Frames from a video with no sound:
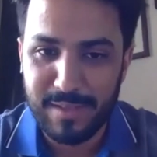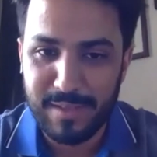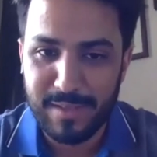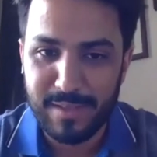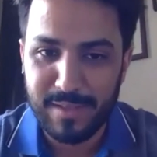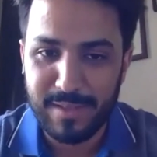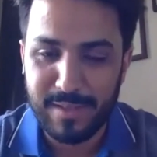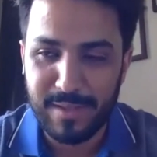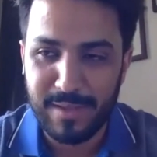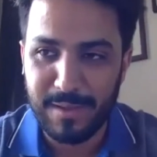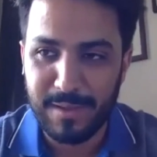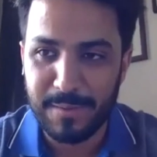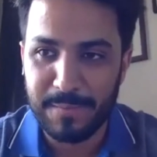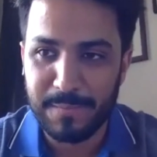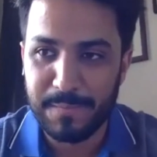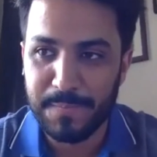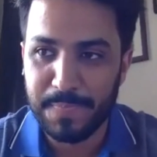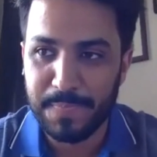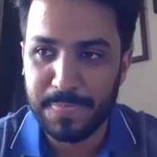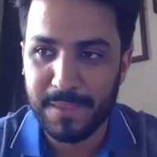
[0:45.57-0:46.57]

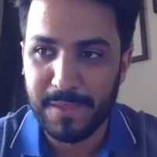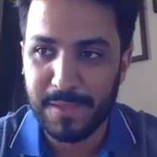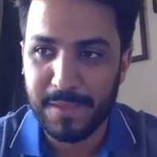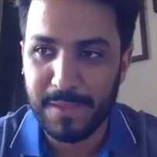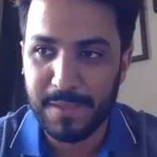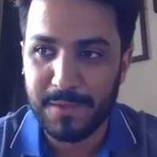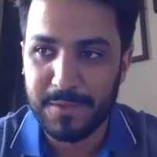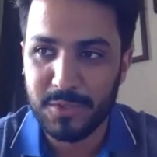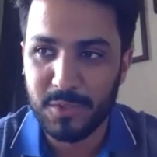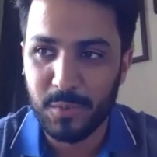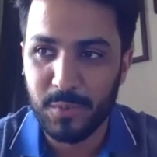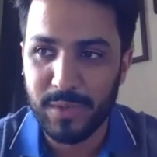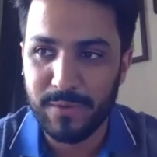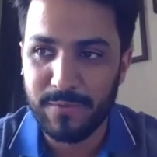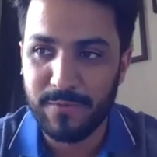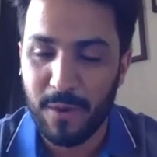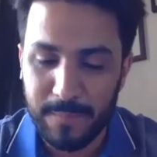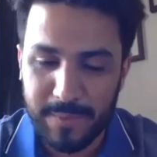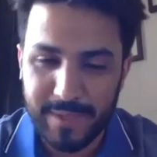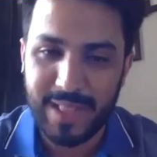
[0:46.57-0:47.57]
So we
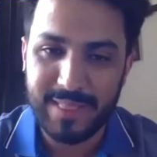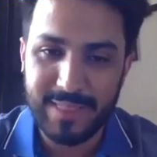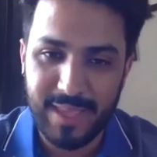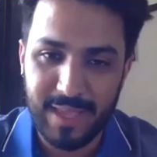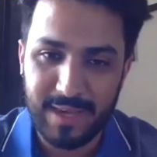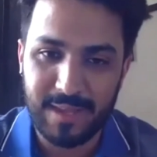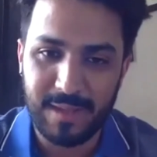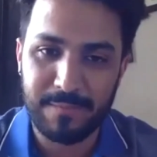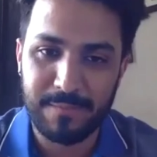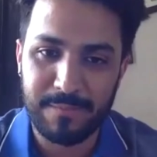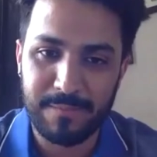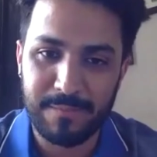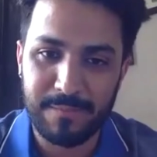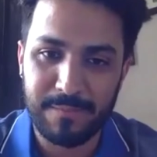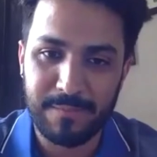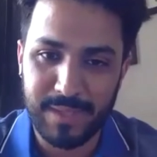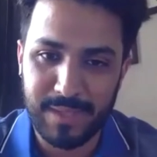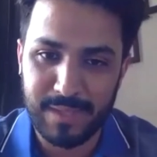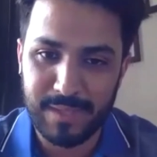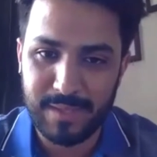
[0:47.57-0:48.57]
formed a healthcare company
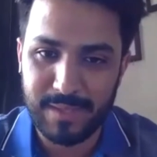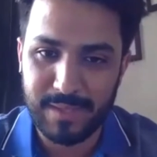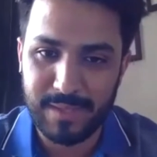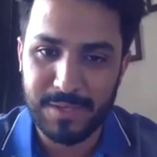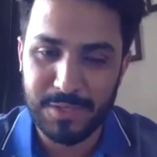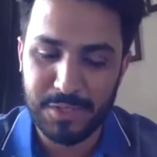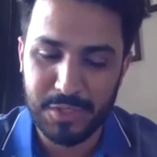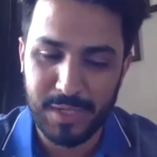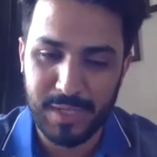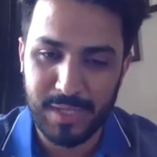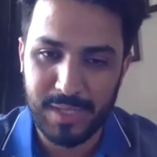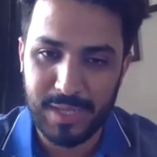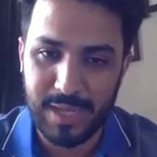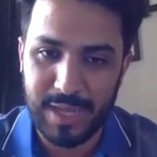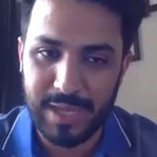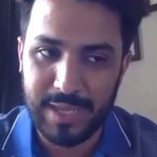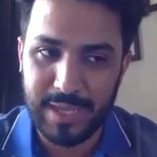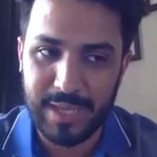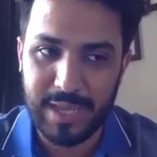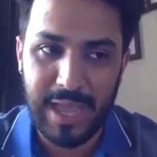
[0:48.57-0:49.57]
initially. I
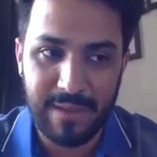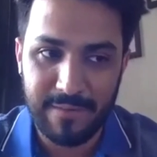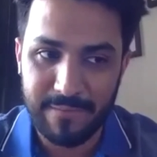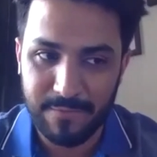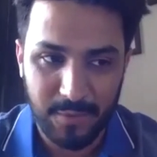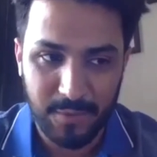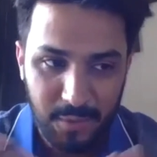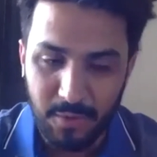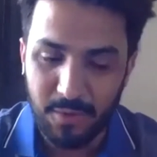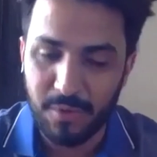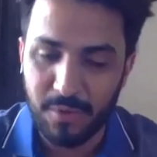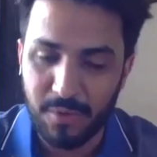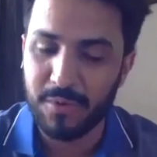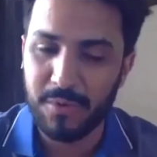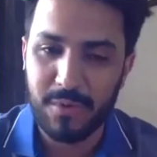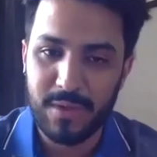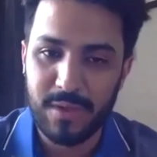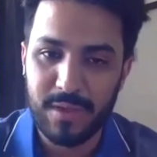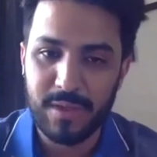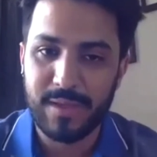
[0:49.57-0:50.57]
have no
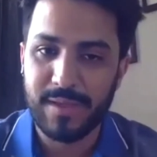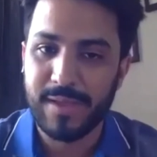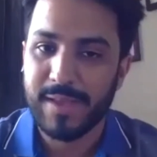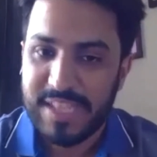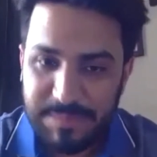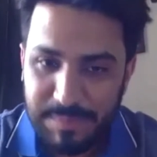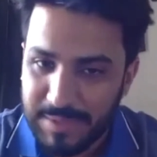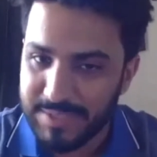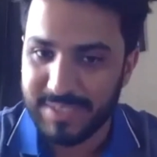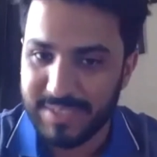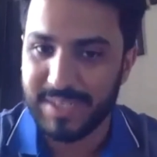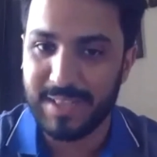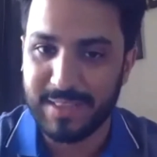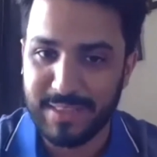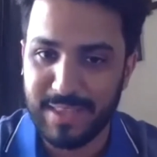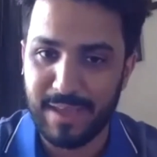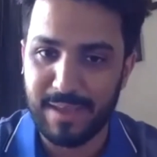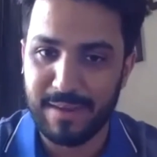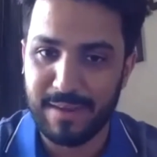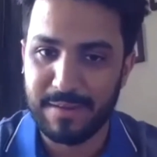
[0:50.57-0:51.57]
experience in
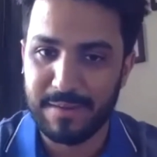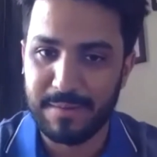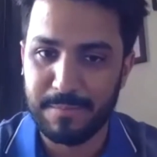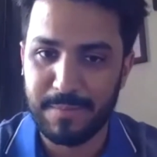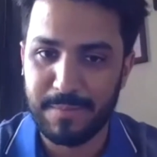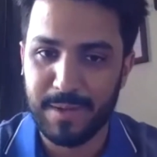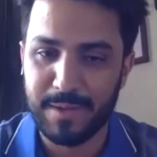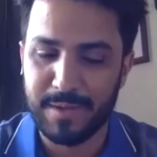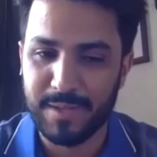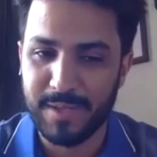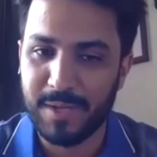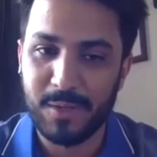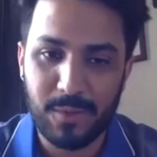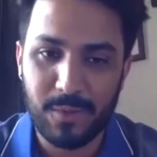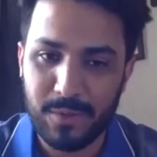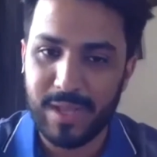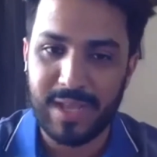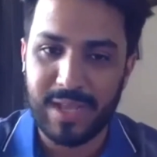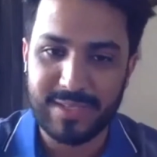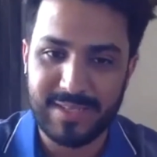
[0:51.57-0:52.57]
healthcare, but
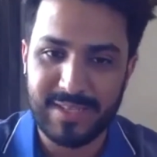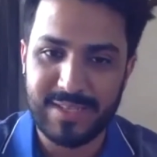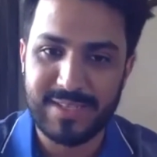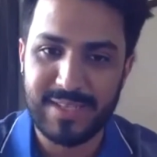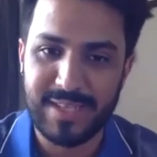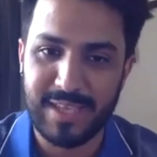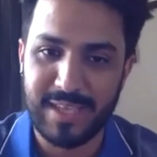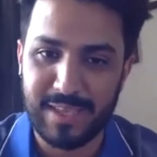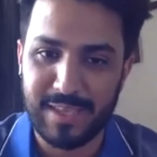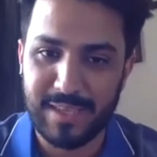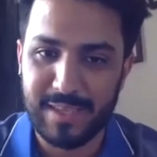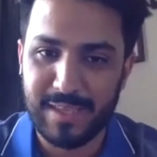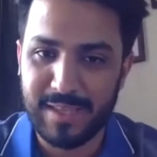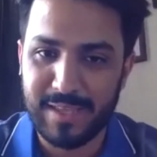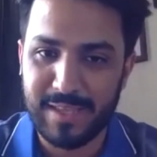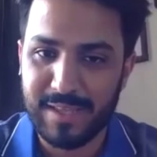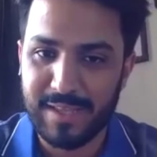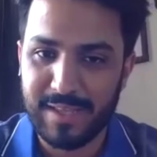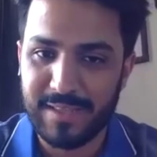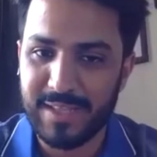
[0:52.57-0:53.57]
as they say,
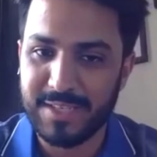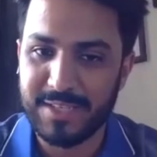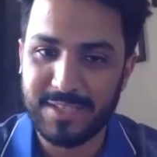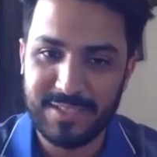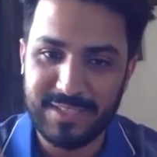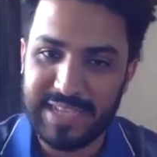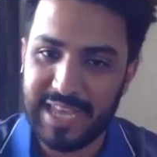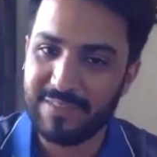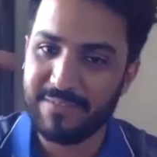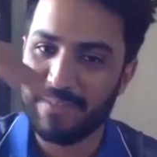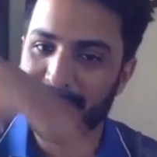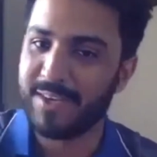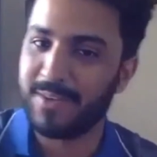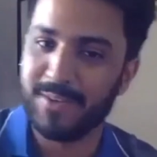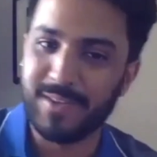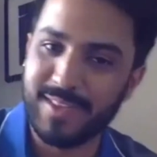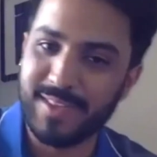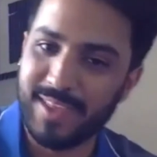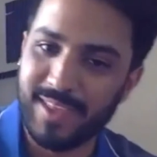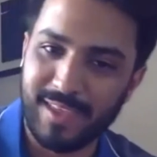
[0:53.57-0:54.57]
that just dive into
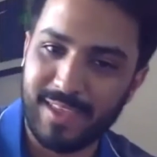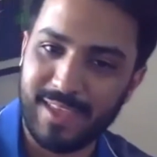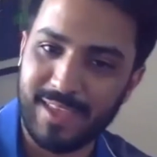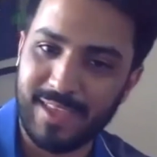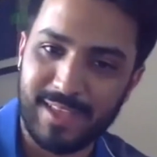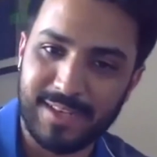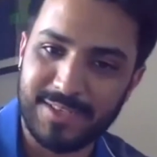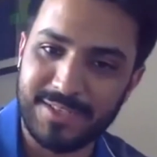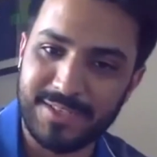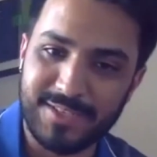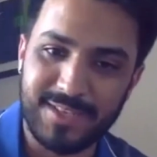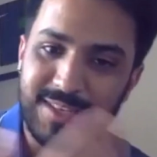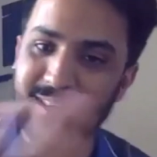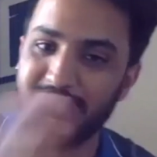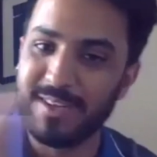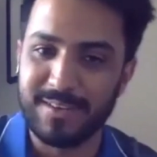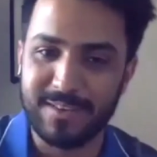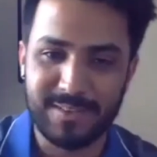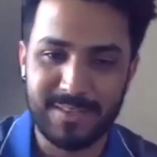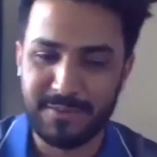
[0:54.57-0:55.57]
the thing and just
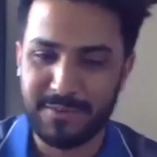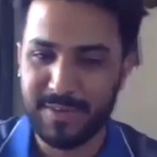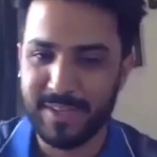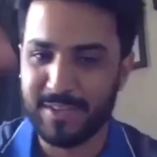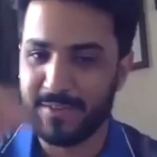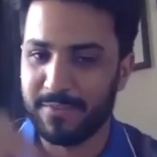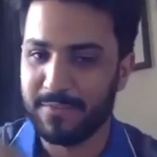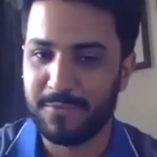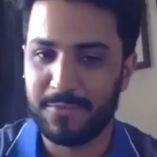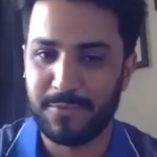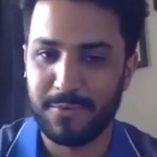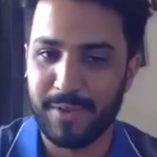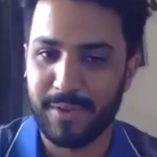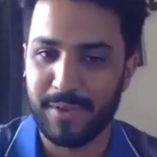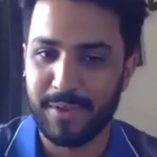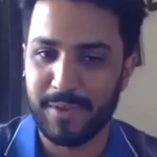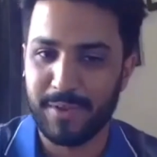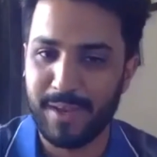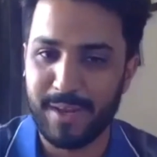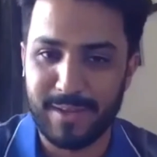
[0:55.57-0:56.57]
learn the trick of
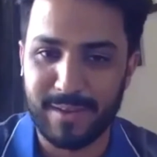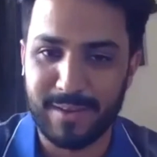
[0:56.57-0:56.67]
trade and